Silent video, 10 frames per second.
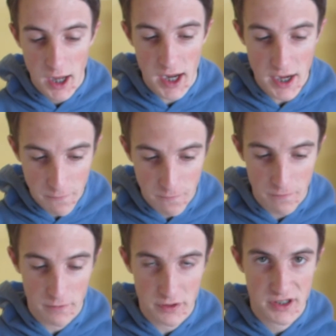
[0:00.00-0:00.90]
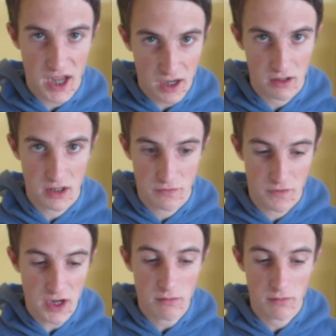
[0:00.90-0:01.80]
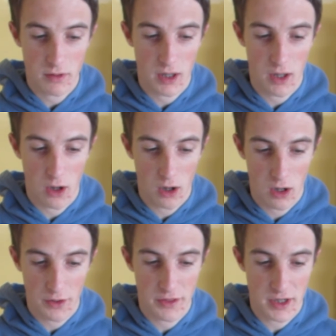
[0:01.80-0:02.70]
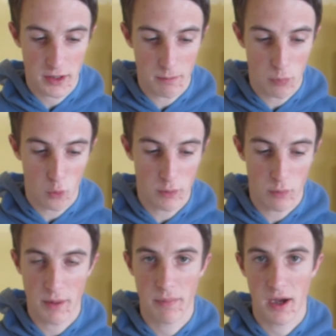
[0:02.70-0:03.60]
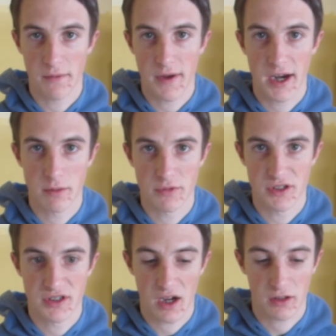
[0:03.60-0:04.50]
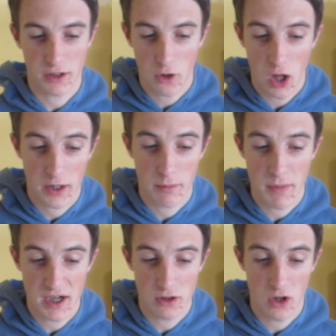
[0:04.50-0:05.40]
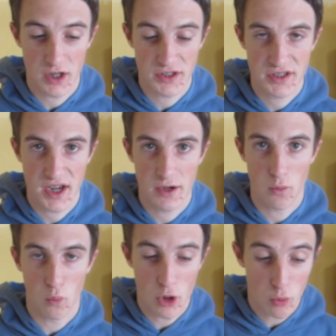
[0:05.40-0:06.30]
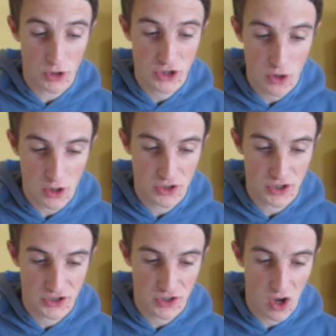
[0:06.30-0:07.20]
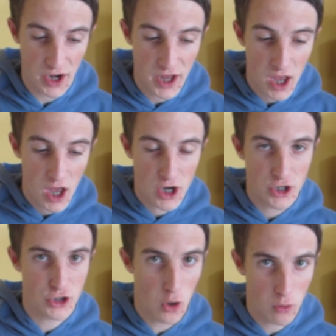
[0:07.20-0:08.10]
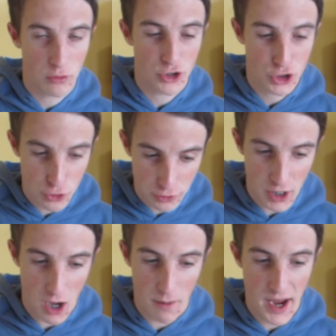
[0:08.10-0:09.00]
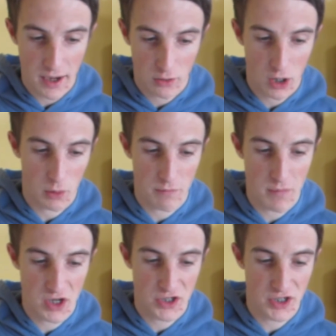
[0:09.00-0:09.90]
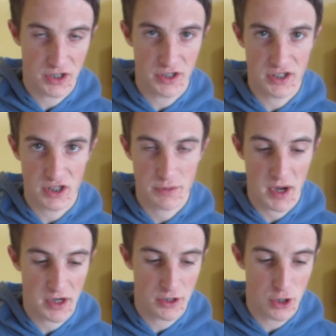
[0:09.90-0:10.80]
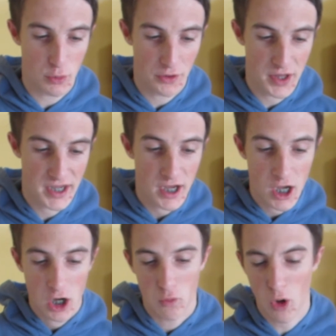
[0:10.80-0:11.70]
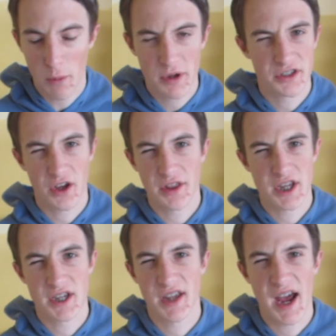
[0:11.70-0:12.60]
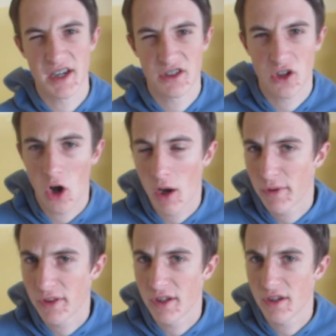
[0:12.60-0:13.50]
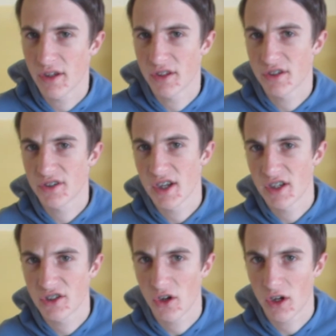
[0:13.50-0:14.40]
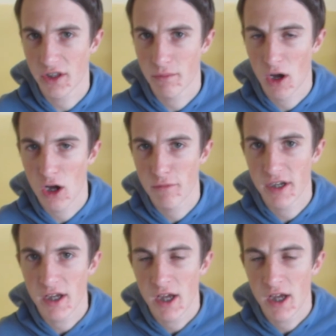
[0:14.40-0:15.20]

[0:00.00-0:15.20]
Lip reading: if Suckling's fit, I think Boyd, Redpath, Adams and Suckling, like Matty Lyons said, will return to the side. Jong should go out, like we've mentioned, suspended, you would think. Roberts, I think, has had his time in the senior side at the moment,